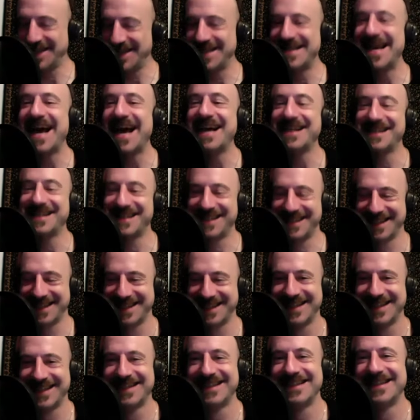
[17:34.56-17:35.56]
yes.
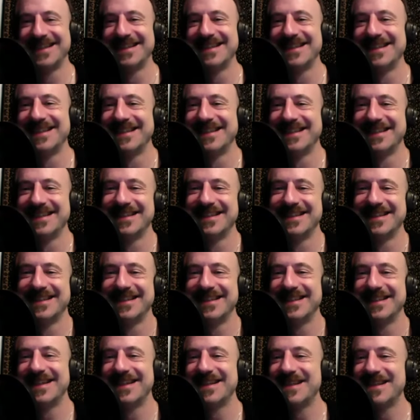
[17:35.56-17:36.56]

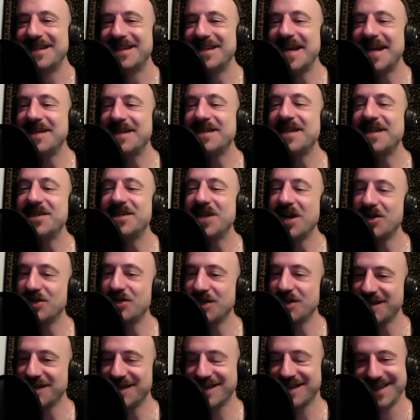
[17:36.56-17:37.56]
It's a Daisy
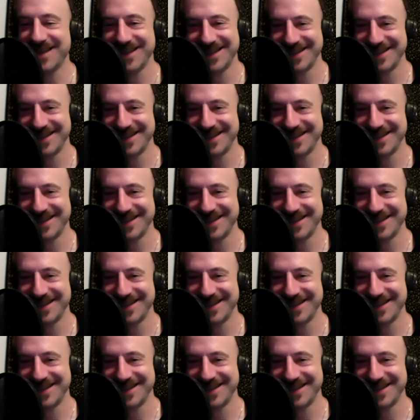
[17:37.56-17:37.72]
Duchess.